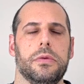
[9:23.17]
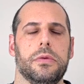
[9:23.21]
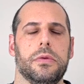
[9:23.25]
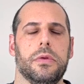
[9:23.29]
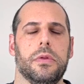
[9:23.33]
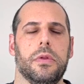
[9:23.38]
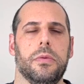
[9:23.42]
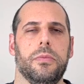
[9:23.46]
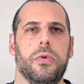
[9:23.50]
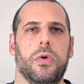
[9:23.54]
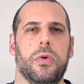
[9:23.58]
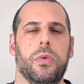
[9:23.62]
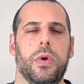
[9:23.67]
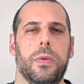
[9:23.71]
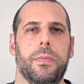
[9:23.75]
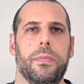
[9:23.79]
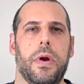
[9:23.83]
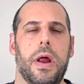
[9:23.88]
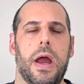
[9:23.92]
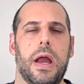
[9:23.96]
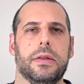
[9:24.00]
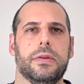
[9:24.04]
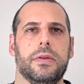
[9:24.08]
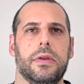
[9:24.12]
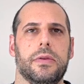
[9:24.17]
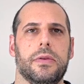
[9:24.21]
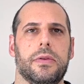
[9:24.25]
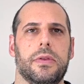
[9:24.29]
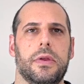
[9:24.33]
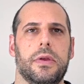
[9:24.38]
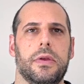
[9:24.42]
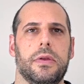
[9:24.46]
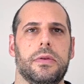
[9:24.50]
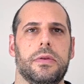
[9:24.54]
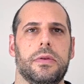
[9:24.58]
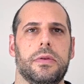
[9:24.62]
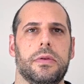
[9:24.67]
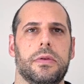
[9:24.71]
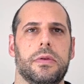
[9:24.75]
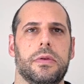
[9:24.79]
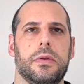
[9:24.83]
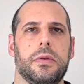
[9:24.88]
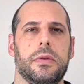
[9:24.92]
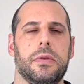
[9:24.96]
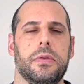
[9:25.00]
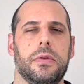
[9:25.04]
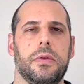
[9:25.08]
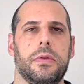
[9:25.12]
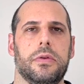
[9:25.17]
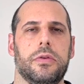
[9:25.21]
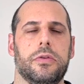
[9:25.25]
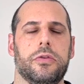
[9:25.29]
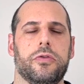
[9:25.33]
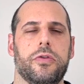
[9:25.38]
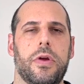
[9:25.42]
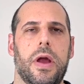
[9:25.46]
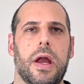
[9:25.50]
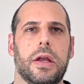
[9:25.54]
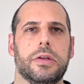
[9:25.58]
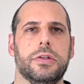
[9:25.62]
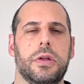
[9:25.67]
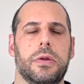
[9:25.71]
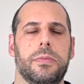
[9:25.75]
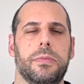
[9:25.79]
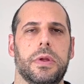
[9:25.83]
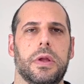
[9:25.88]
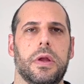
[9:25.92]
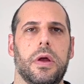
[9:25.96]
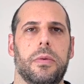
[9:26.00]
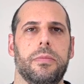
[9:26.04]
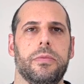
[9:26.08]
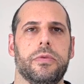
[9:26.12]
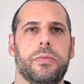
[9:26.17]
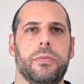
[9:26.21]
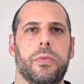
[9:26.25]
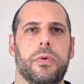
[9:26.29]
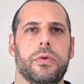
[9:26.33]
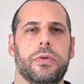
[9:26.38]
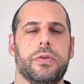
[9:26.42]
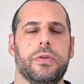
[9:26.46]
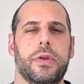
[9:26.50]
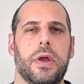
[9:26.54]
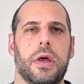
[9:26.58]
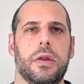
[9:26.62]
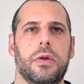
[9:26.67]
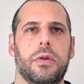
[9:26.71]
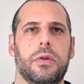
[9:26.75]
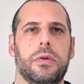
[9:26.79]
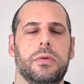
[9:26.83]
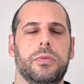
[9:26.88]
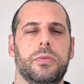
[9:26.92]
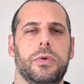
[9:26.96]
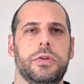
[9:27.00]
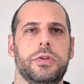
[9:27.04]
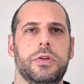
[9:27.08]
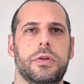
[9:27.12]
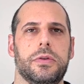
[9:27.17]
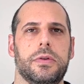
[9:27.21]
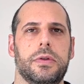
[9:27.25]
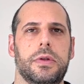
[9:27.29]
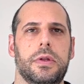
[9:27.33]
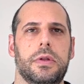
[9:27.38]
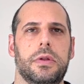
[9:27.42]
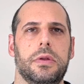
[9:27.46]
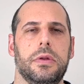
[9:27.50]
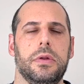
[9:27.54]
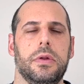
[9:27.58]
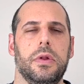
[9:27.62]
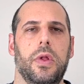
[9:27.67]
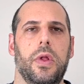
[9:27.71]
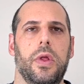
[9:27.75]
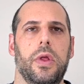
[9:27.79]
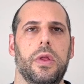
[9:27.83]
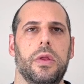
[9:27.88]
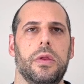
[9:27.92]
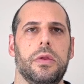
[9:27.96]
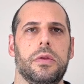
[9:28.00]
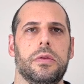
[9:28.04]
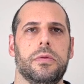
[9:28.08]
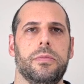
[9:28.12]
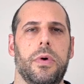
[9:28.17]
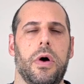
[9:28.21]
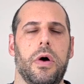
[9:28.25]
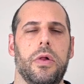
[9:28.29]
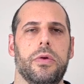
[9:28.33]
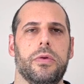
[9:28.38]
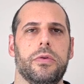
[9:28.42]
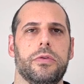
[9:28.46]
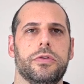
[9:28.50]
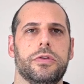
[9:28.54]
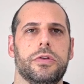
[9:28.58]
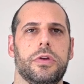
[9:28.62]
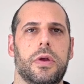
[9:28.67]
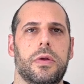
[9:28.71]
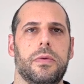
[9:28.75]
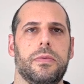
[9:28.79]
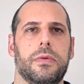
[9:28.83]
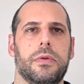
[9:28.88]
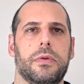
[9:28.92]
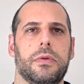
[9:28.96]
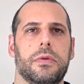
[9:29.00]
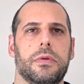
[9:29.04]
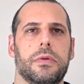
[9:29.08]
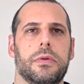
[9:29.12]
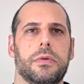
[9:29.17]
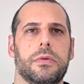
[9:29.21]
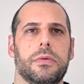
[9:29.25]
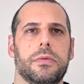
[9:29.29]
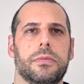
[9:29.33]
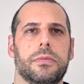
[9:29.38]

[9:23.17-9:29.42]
So the more we practice this, the distraction becomes more subtle, and we just need smaller shifts.